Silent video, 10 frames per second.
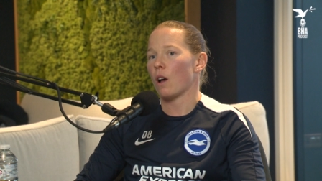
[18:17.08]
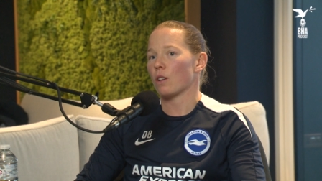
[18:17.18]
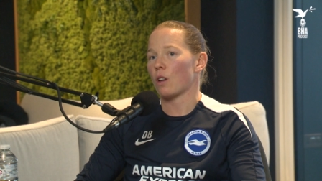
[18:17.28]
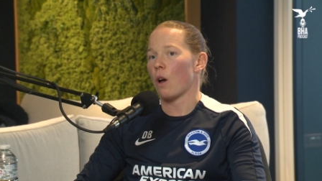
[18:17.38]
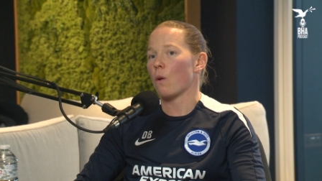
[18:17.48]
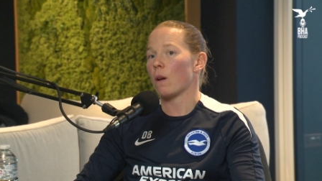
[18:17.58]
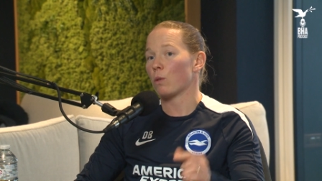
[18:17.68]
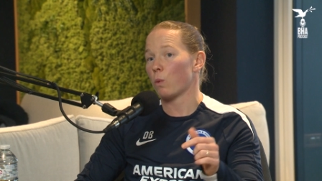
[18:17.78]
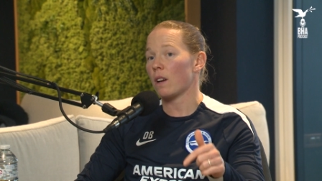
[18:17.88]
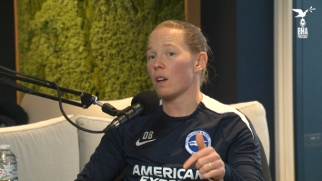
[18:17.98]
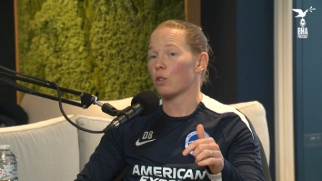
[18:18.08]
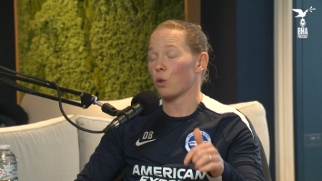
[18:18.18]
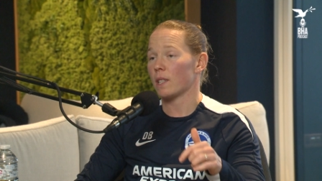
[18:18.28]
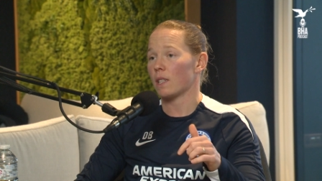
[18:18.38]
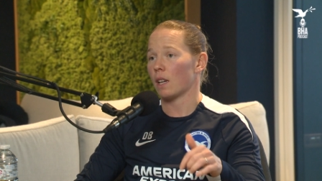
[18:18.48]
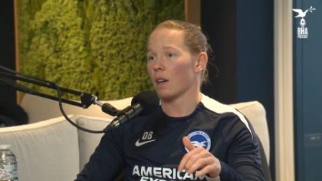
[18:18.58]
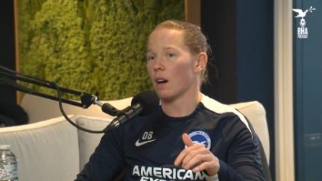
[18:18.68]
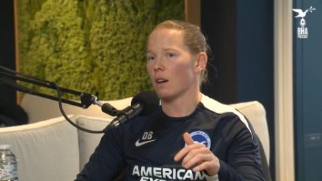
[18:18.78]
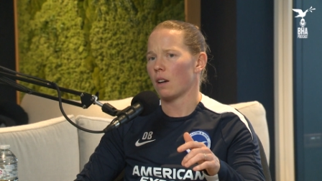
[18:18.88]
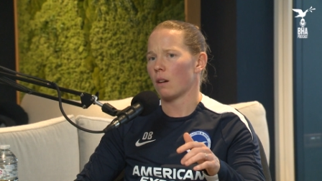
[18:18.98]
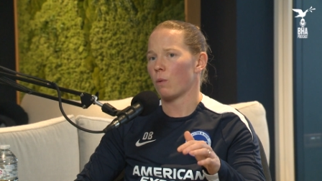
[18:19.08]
So it was when I joined here.